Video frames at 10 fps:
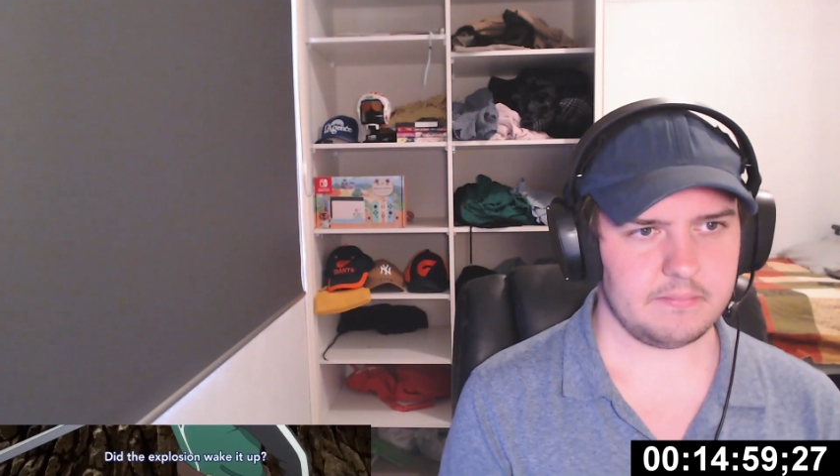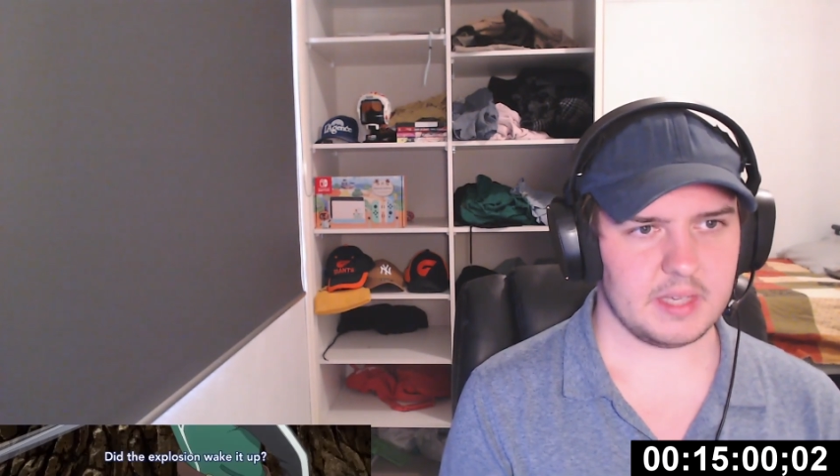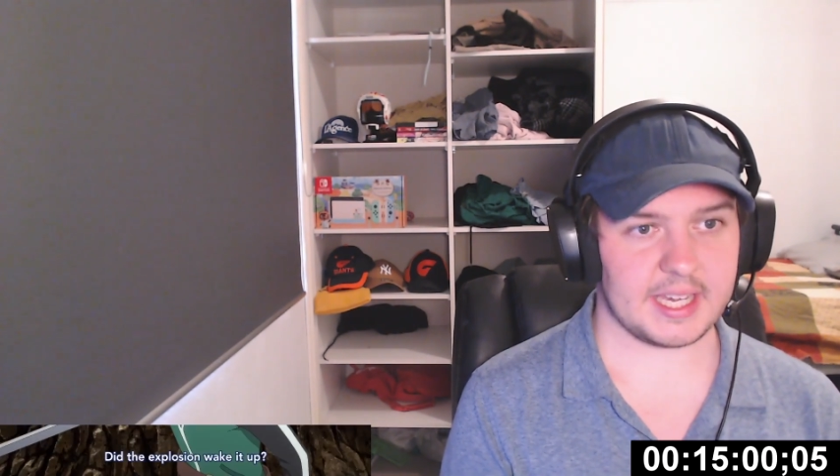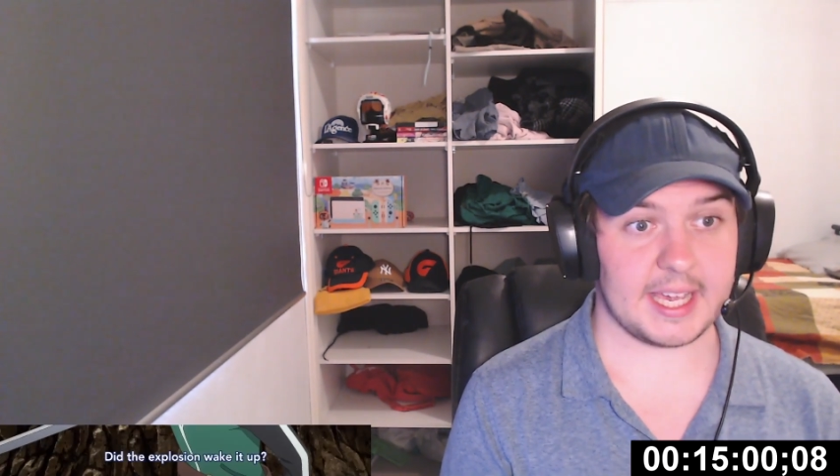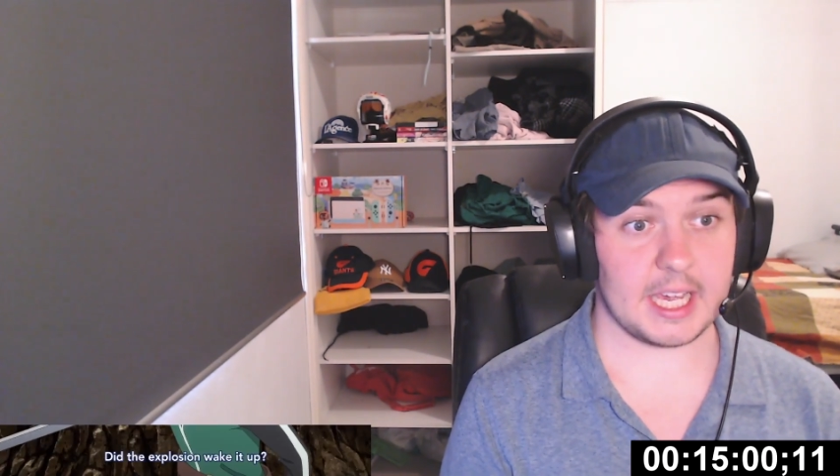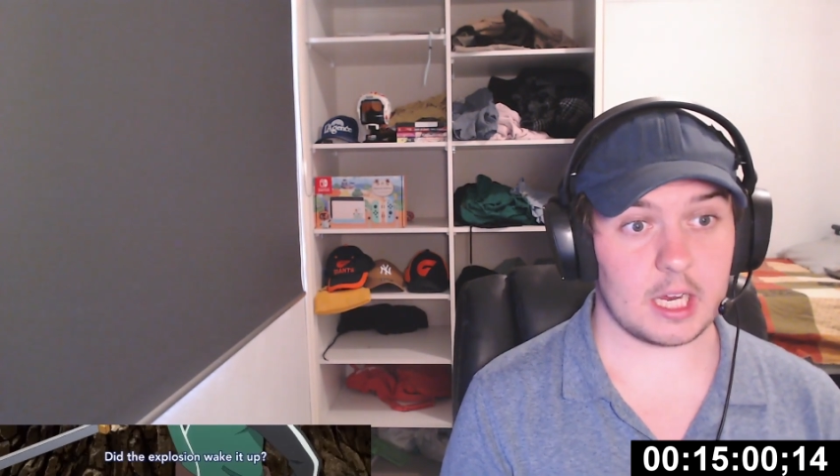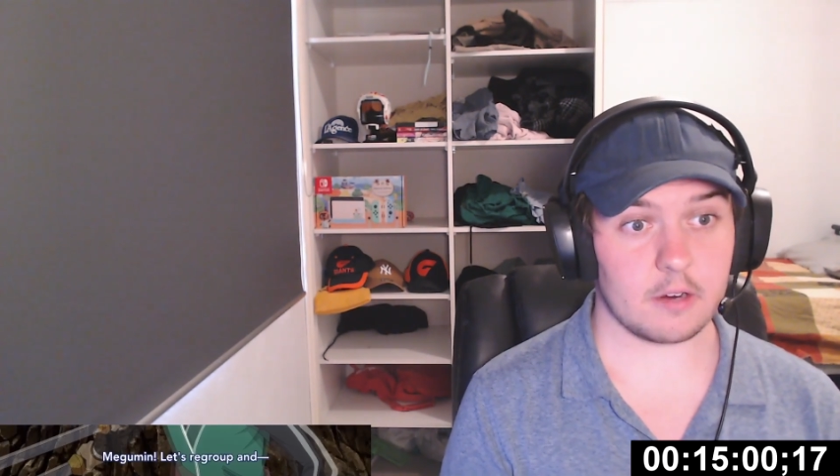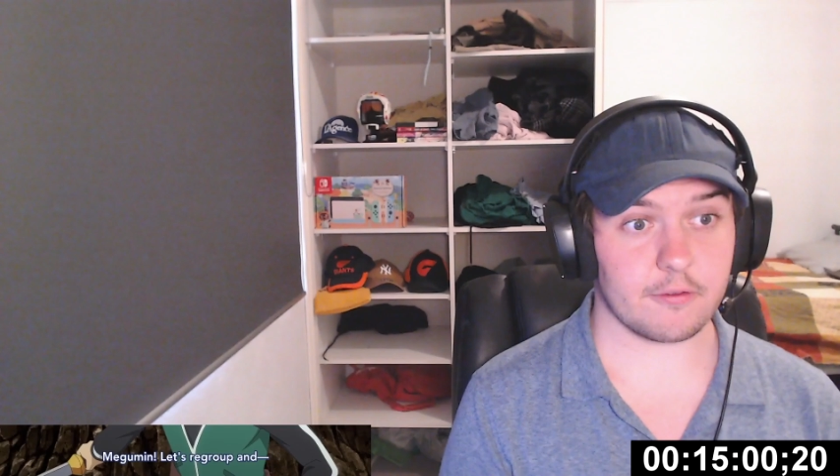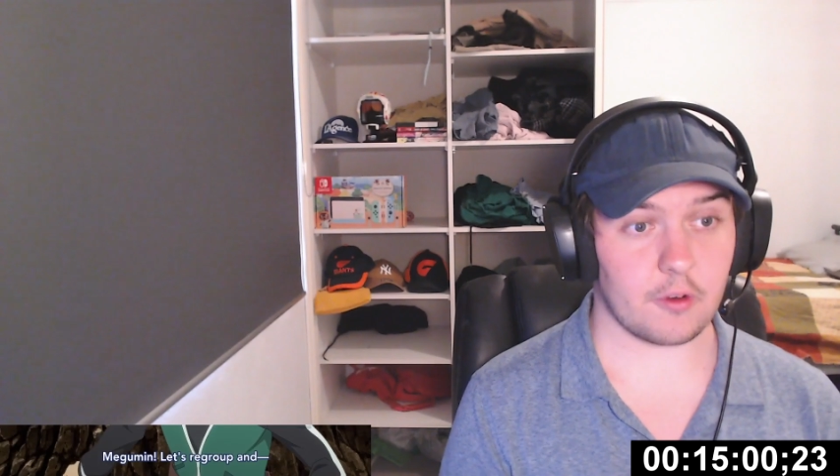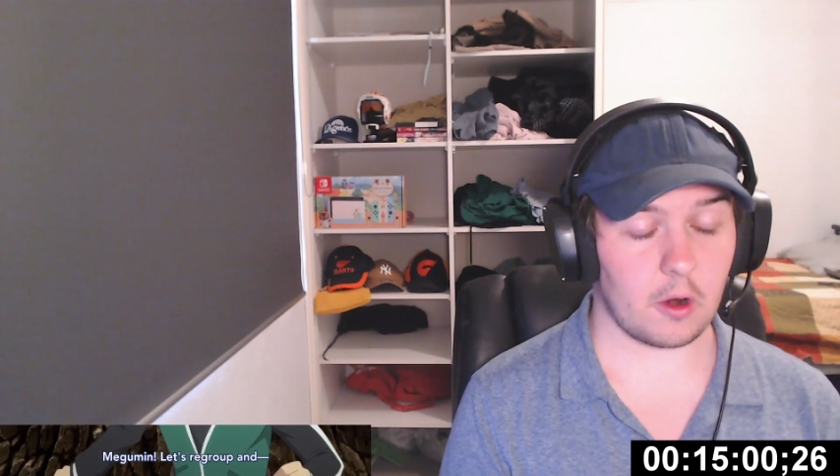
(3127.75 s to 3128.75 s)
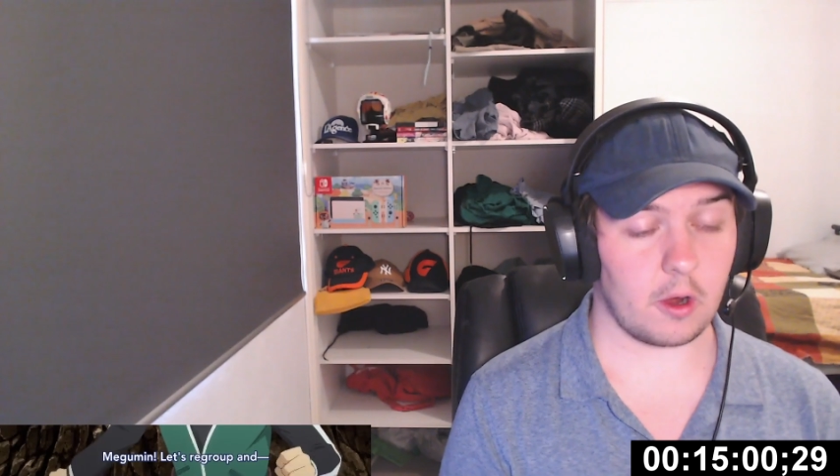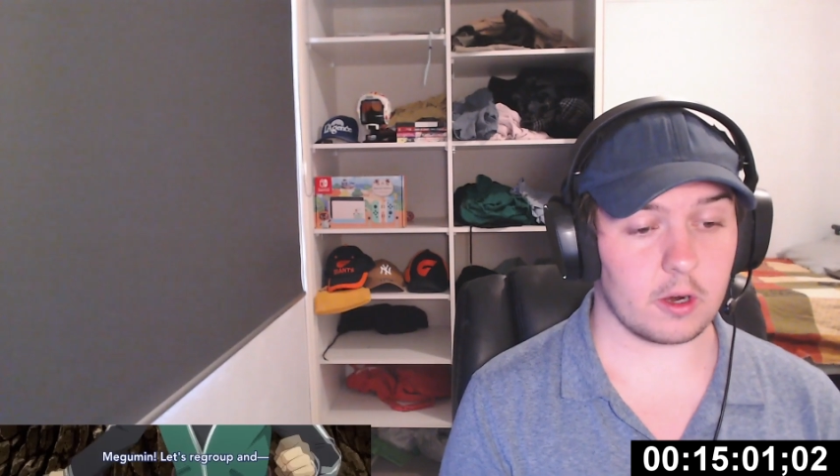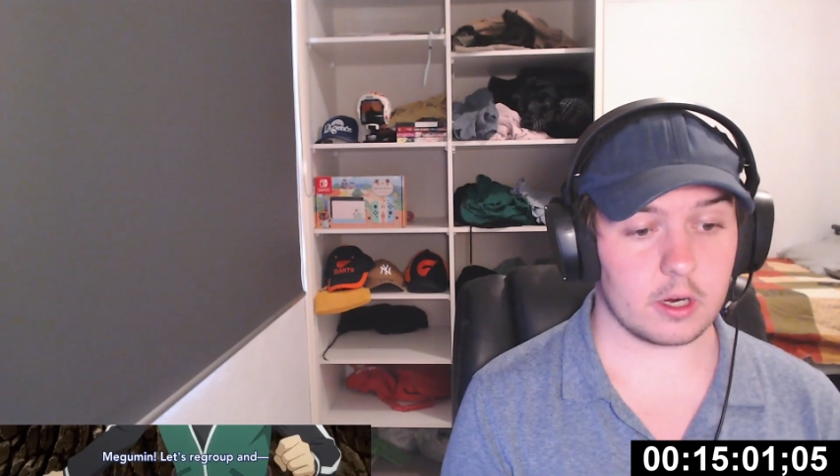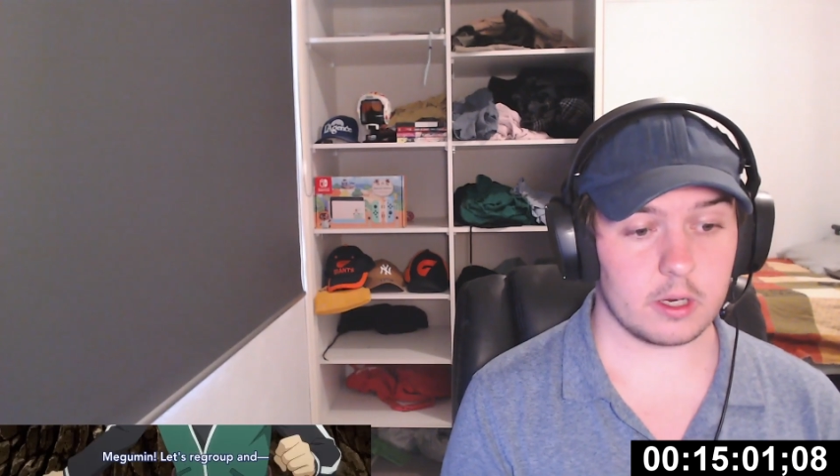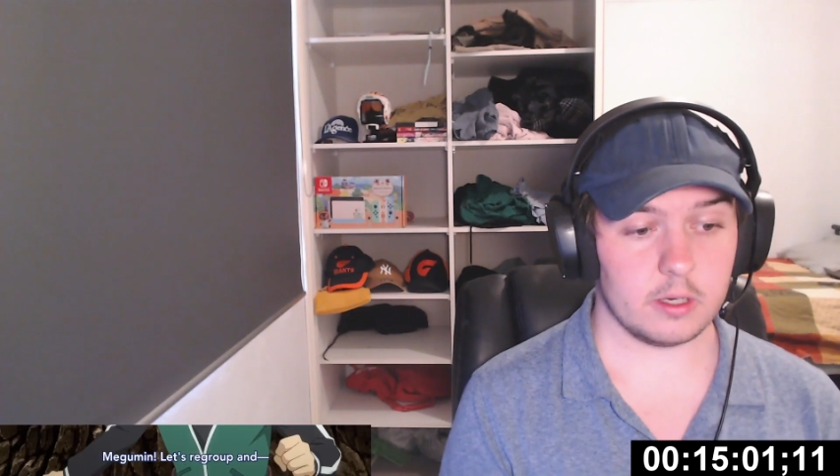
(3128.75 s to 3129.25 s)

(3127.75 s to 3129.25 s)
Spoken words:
King Frog.